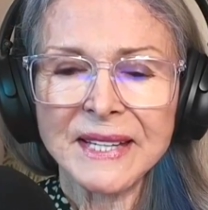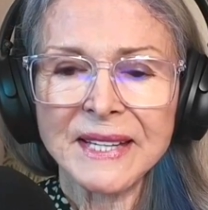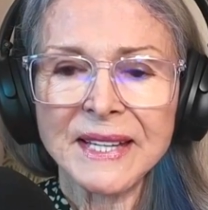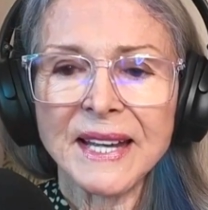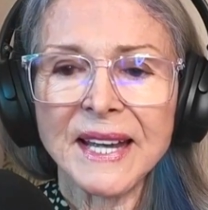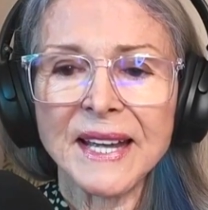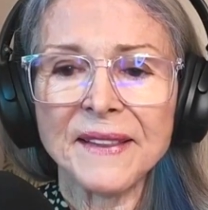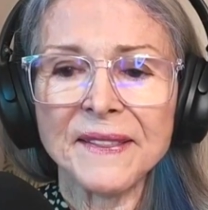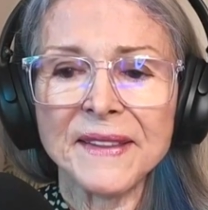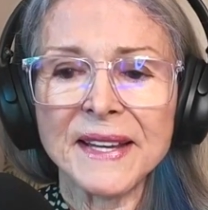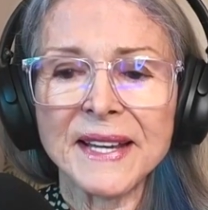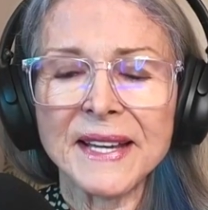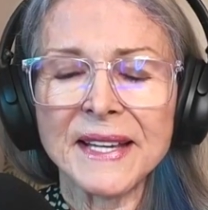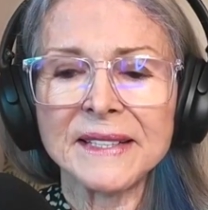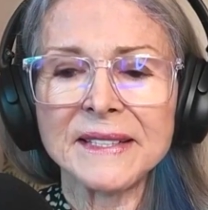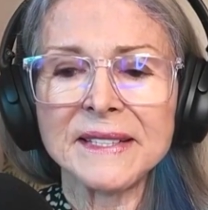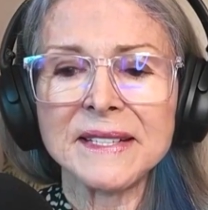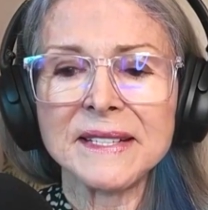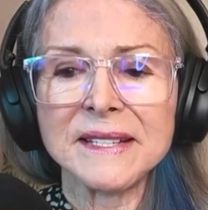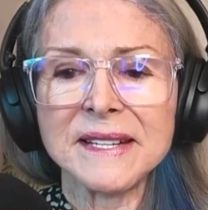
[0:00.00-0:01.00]
And
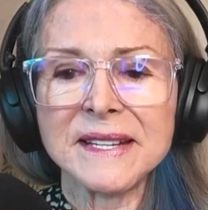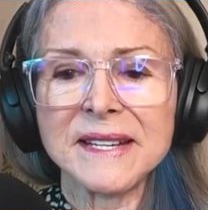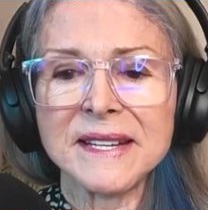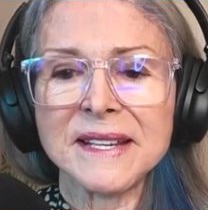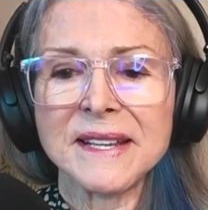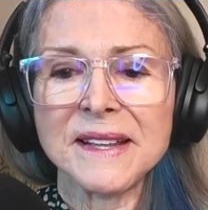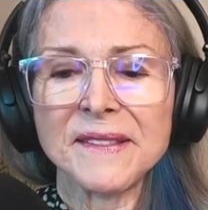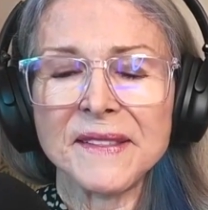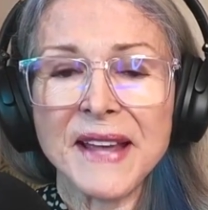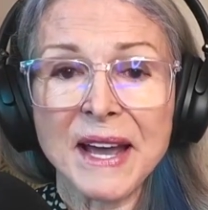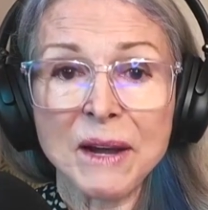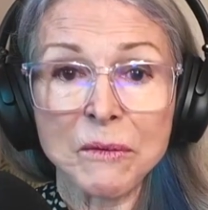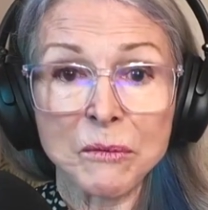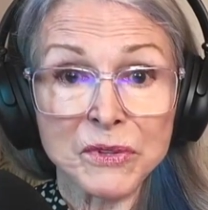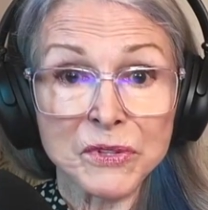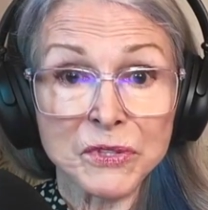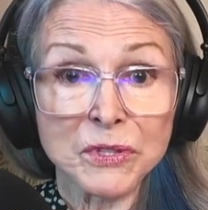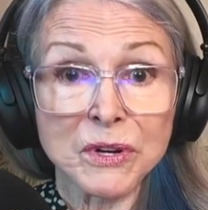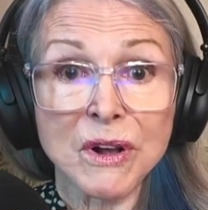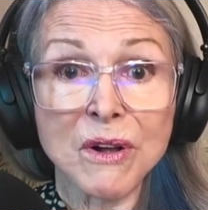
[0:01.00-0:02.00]
then that
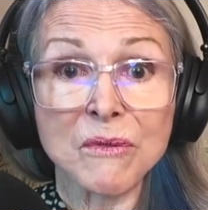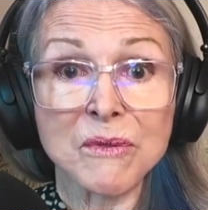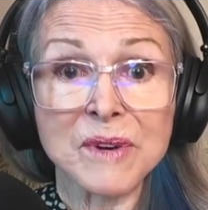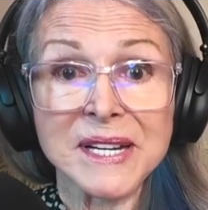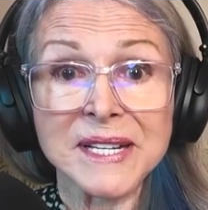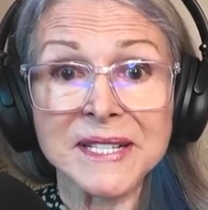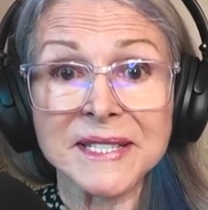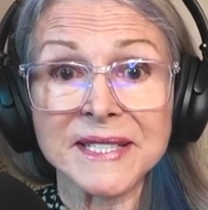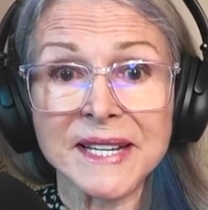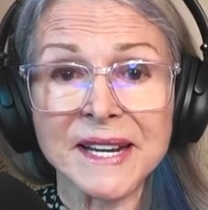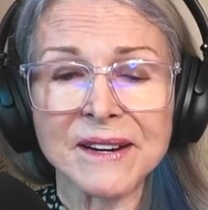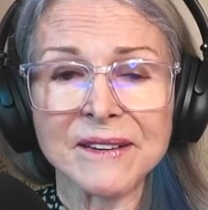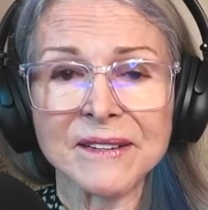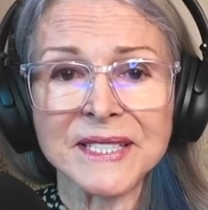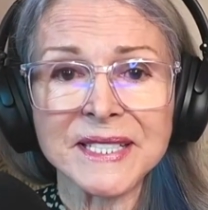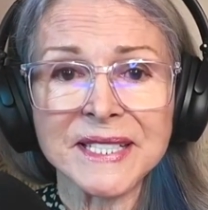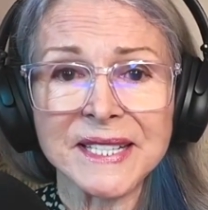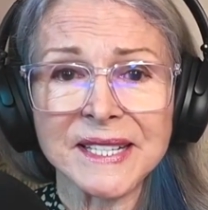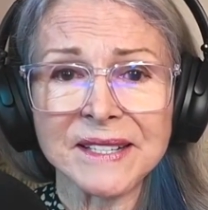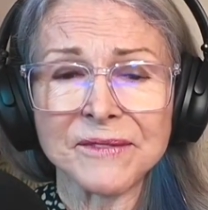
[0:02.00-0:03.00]
withdrawal rate is
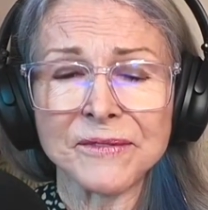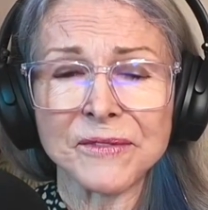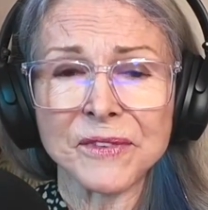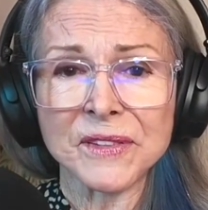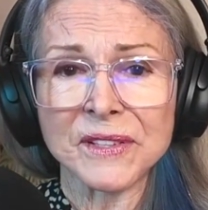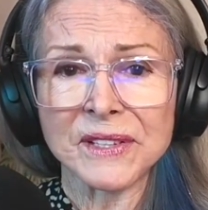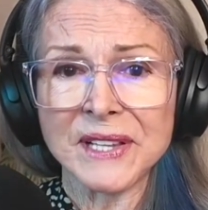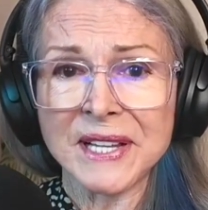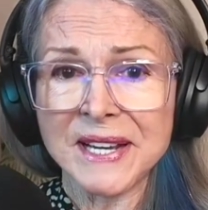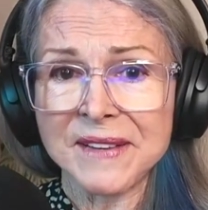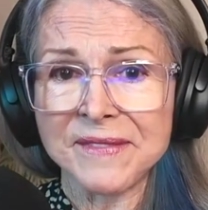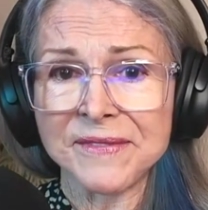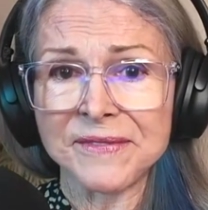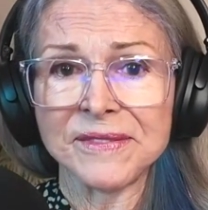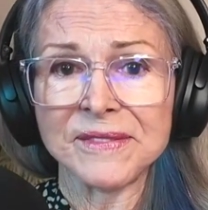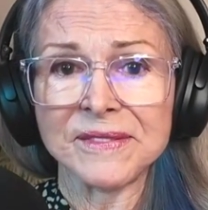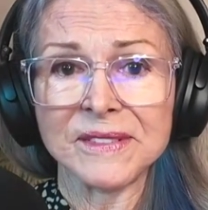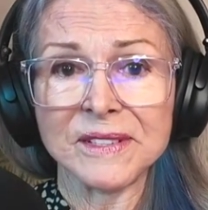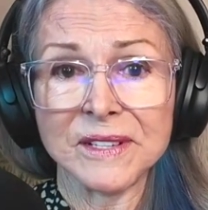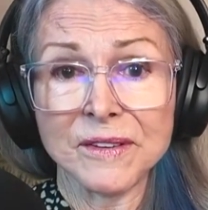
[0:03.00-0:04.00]
guaranteed for the life
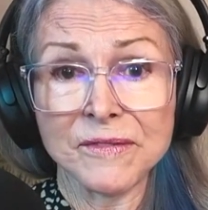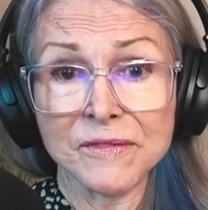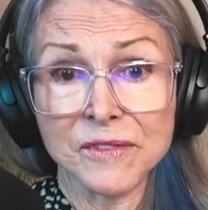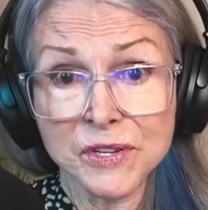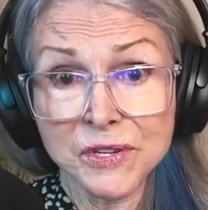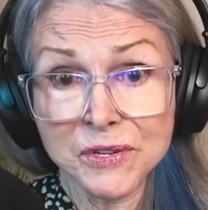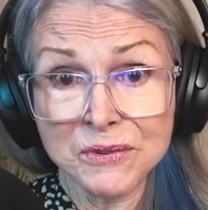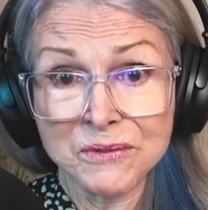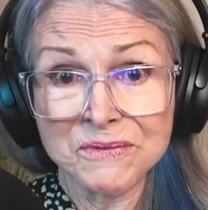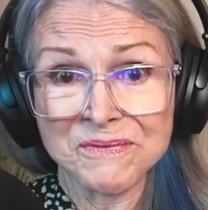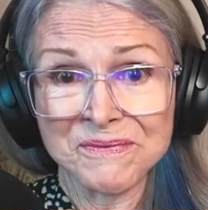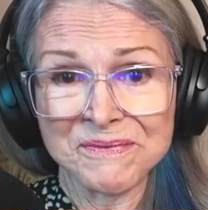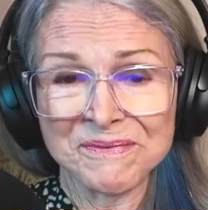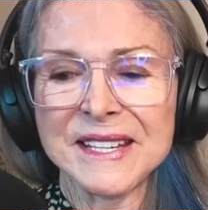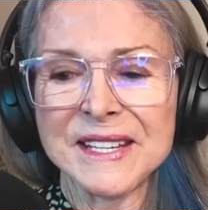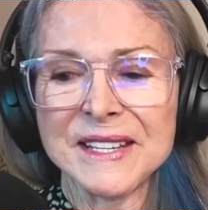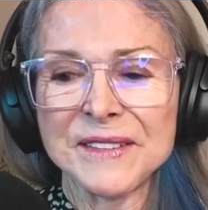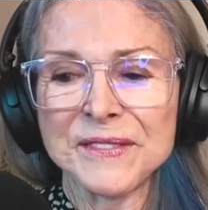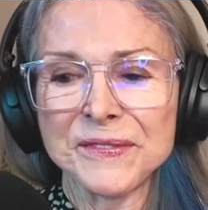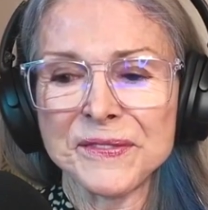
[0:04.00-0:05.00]
of you.
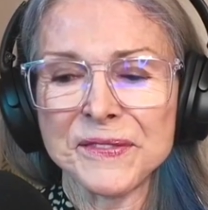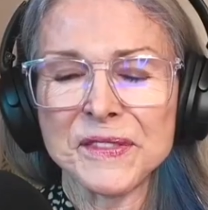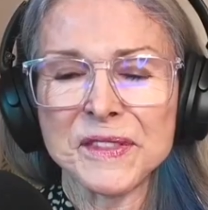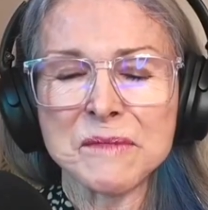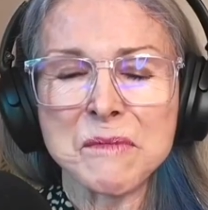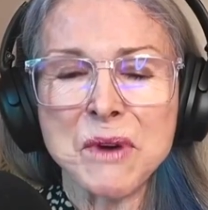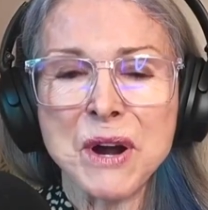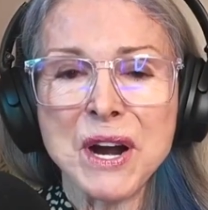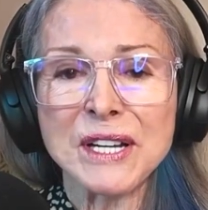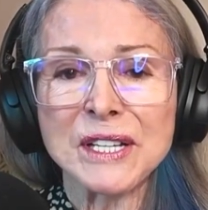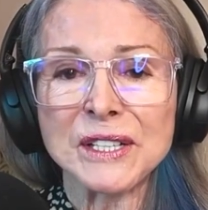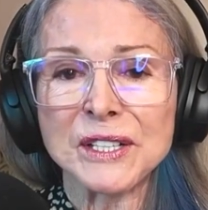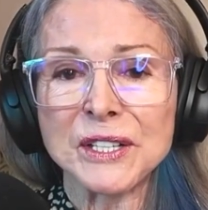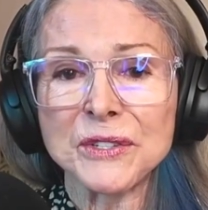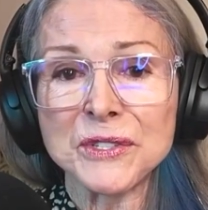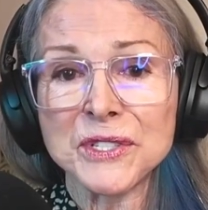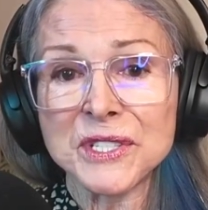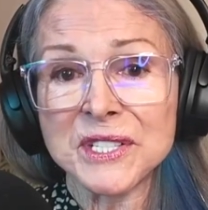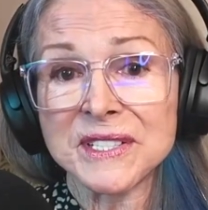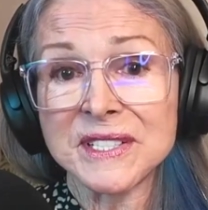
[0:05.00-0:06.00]
If the market
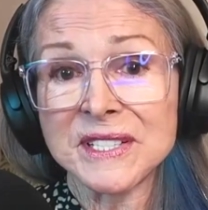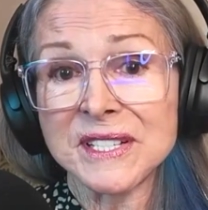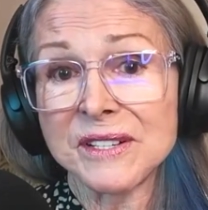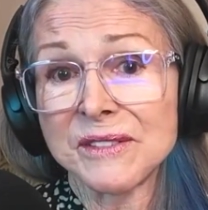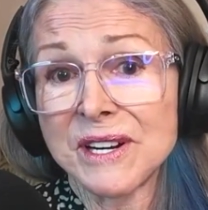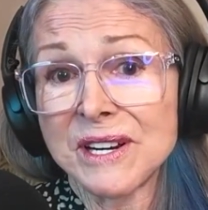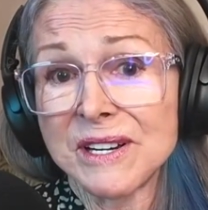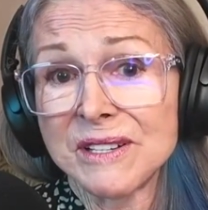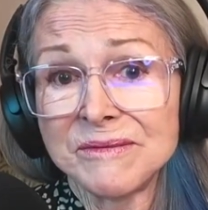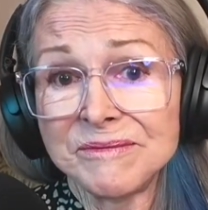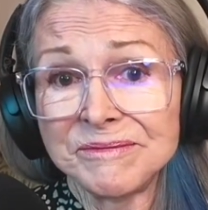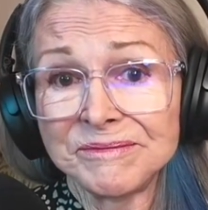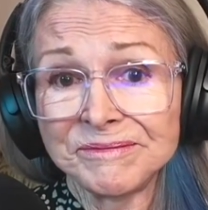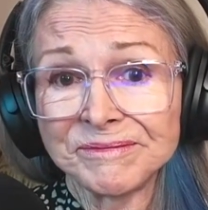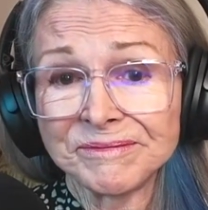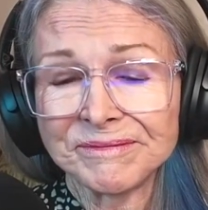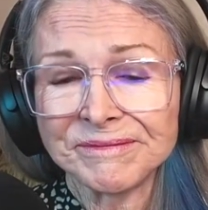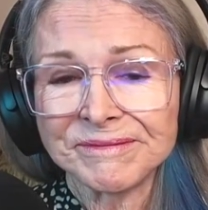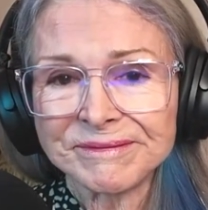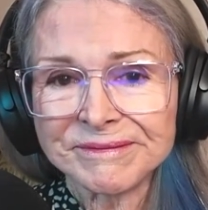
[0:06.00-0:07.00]
goes to zero,
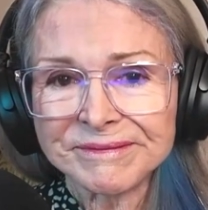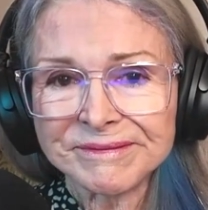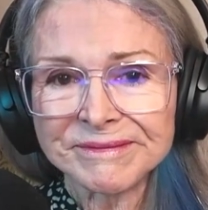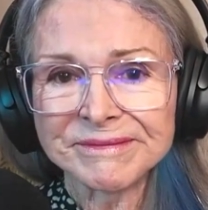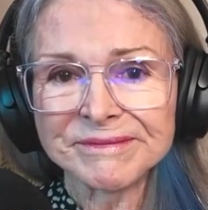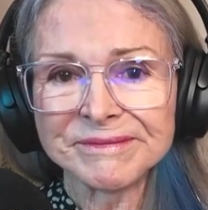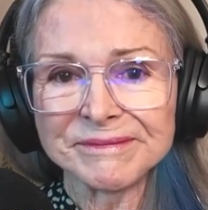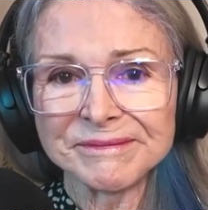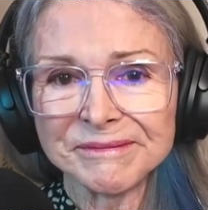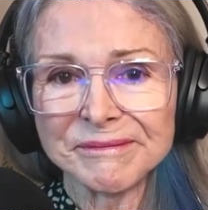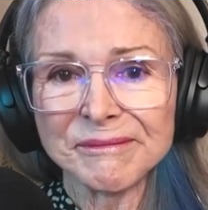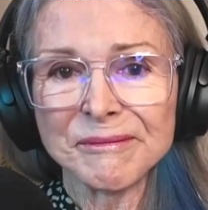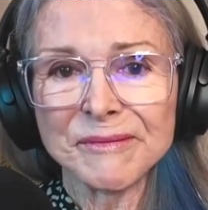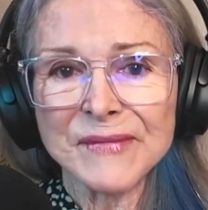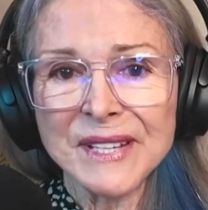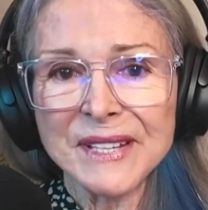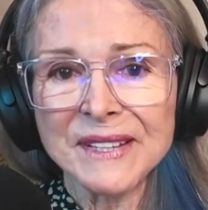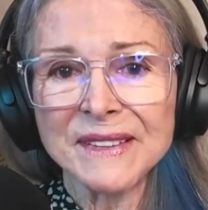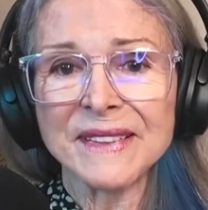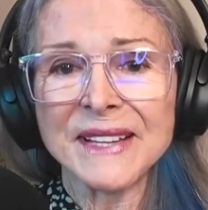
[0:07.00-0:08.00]

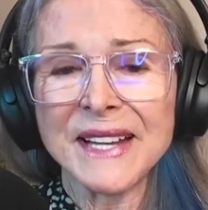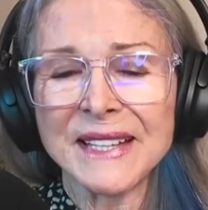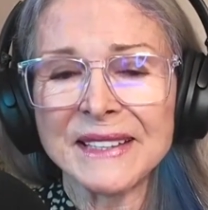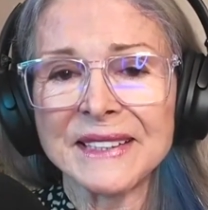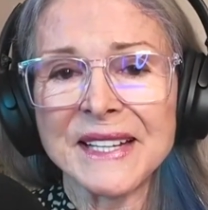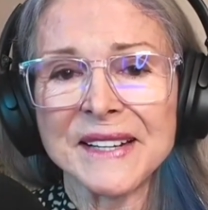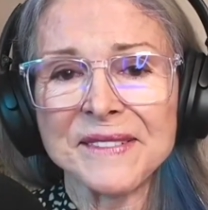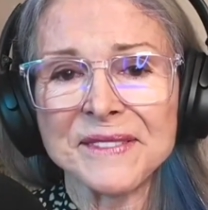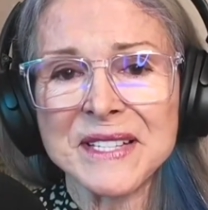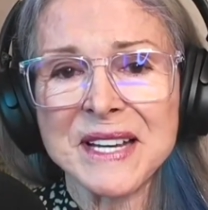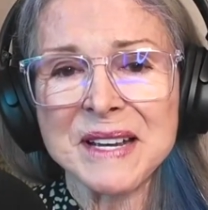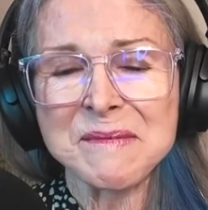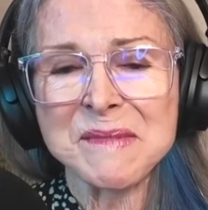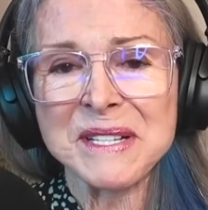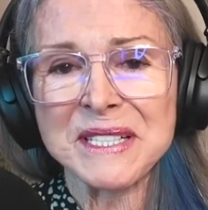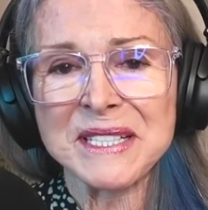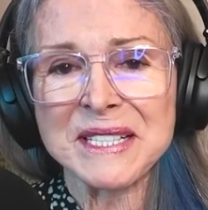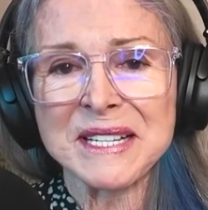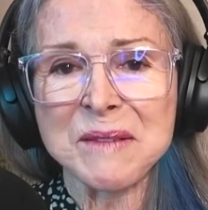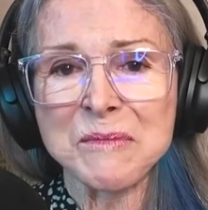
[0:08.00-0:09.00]
that lifetime
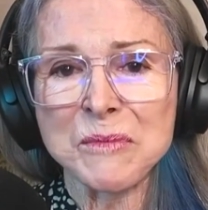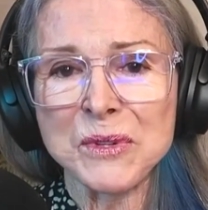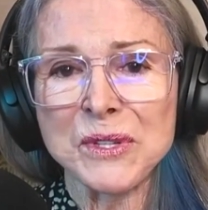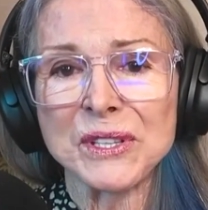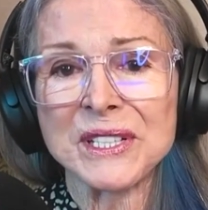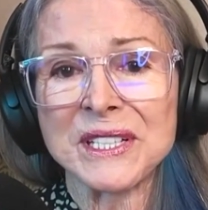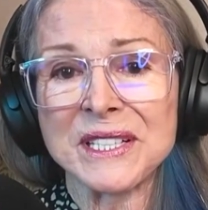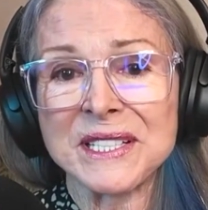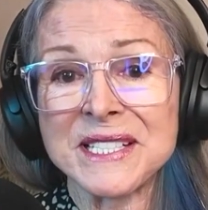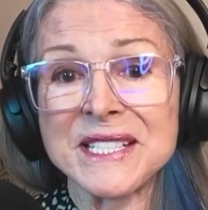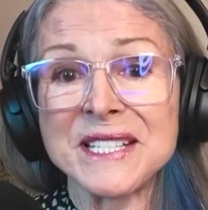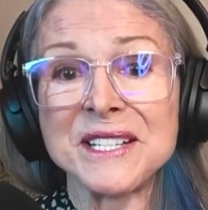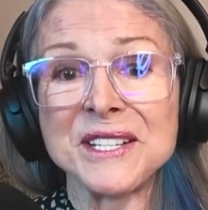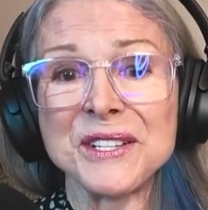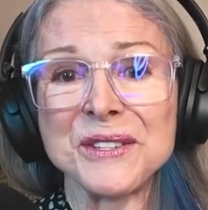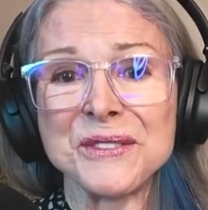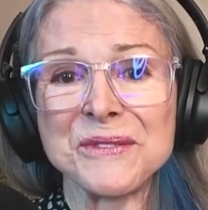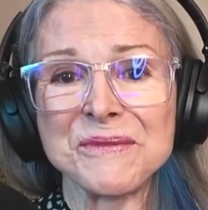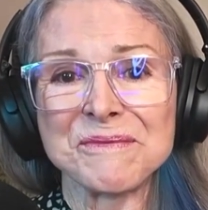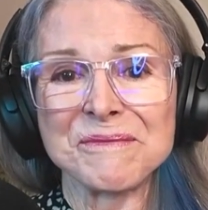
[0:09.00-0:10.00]
income will continue.